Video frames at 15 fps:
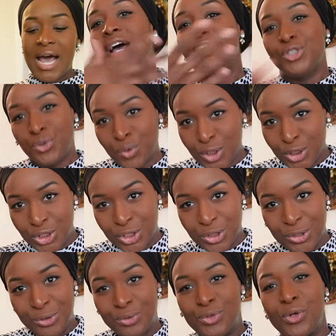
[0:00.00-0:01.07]
I just want to show
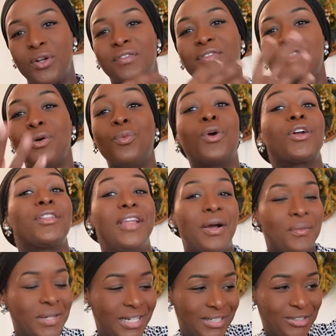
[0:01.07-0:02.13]
you sort of the work that
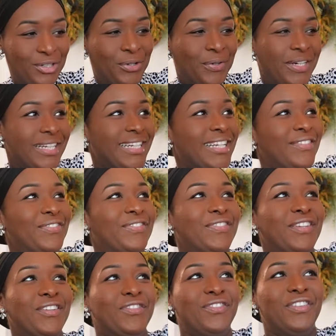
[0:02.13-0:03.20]
went into it,
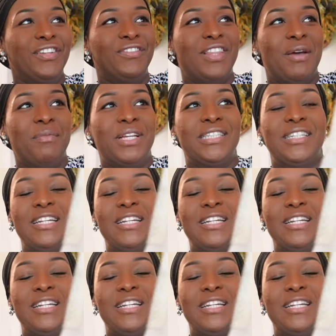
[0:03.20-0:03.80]
if that makes